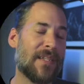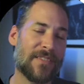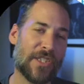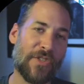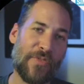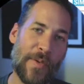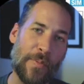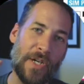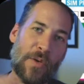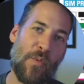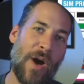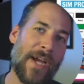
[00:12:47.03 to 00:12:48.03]
So if we
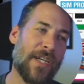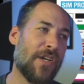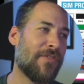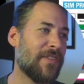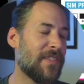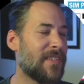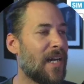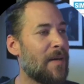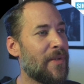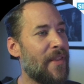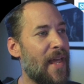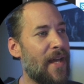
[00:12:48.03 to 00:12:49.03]
print white over the
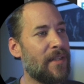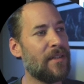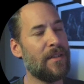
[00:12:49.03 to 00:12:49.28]
top of that,